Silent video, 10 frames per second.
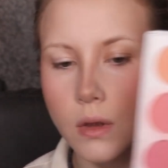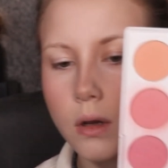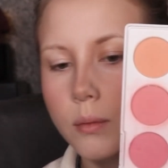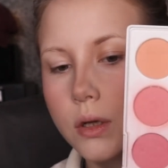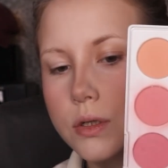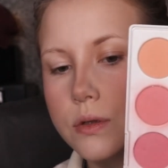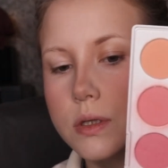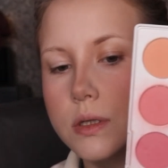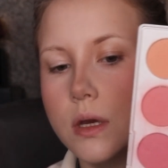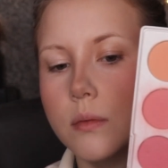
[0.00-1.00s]
And I'm gonna do the
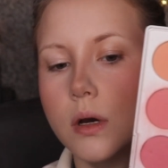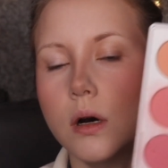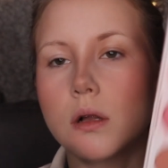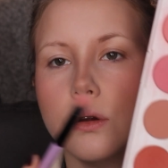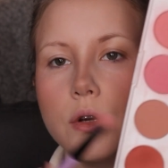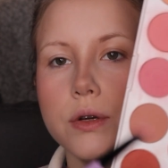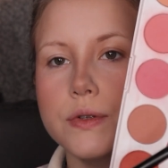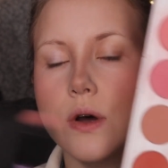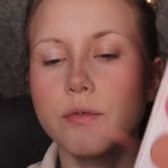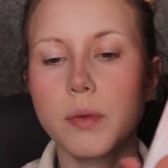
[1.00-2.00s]
same color,
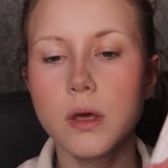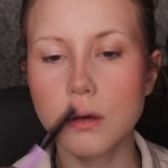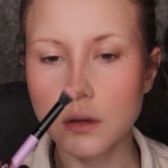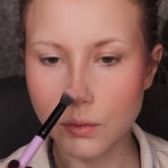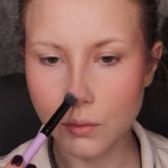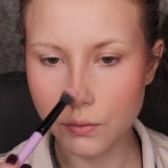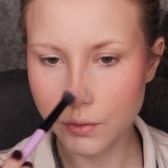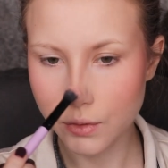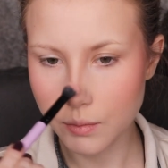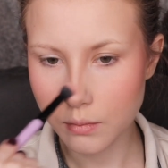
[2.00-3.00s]
soft pink,
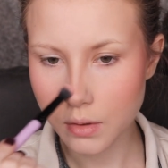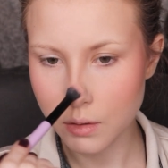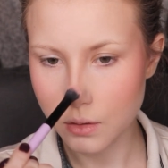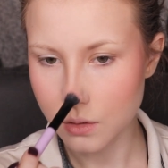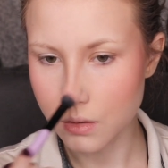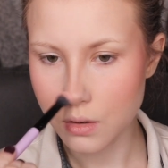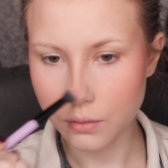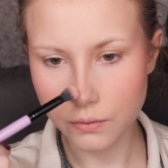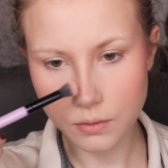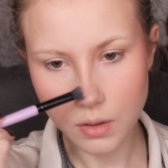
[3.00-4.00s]
over my
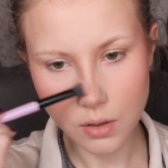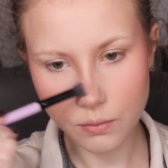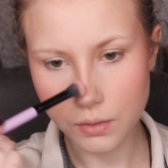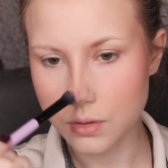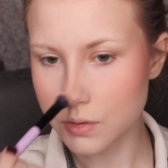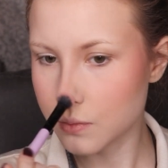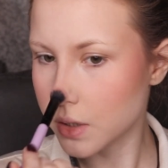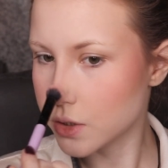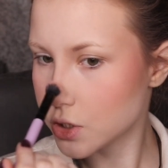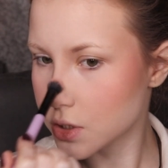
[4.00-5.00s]
nose. I don't really do
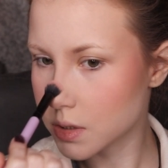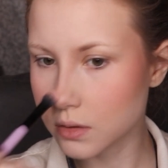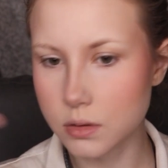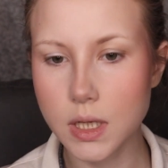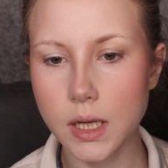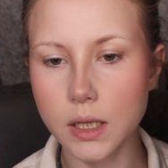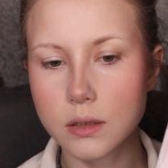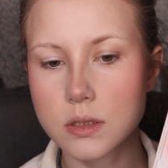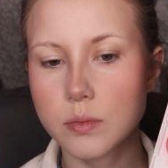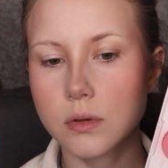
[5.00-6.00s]
much, just the
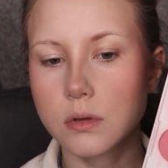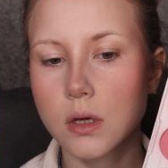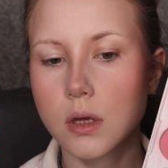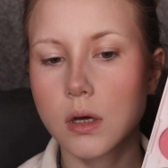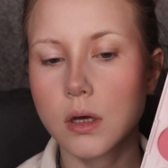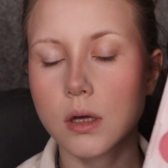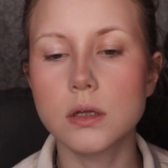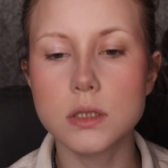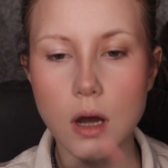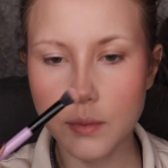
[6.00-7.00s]
tiniest bit
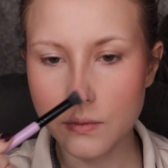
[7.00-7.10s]
on top